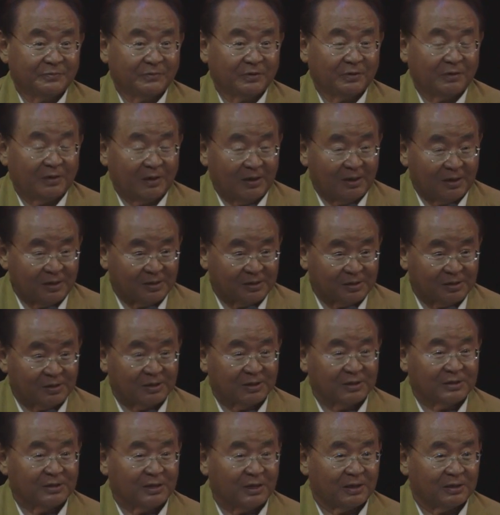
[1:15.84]
Real
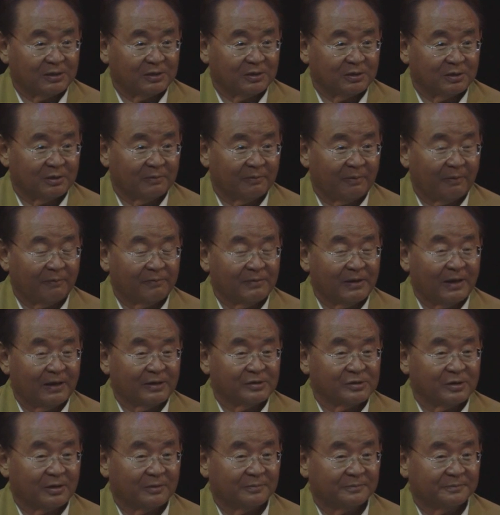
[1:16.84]
success is if you have
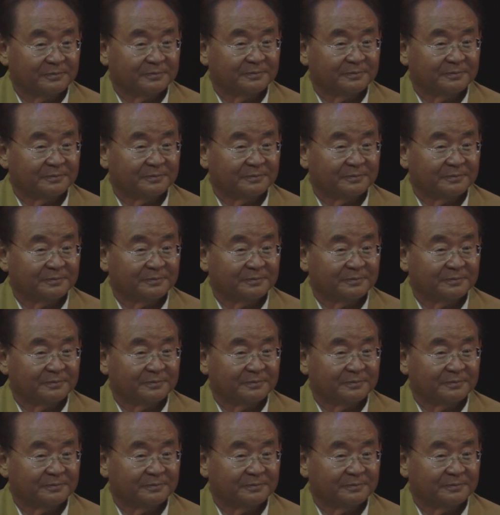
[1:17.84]
leisure.